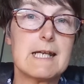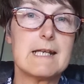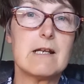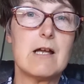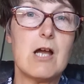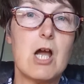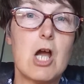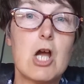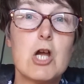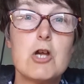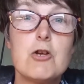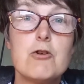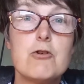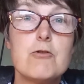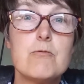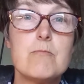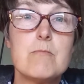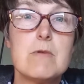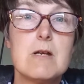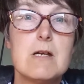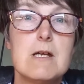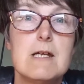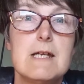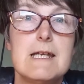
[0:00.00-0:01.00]
in our
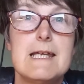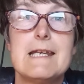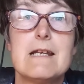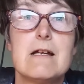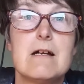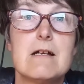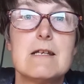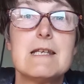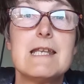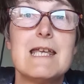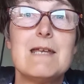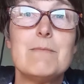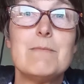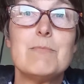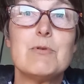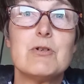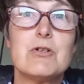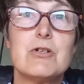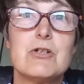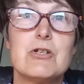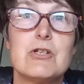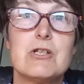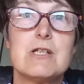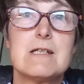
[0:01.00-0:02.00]
home, in our
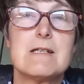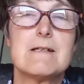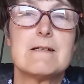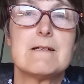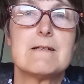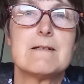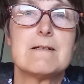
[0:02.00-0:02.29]
neighbourhood.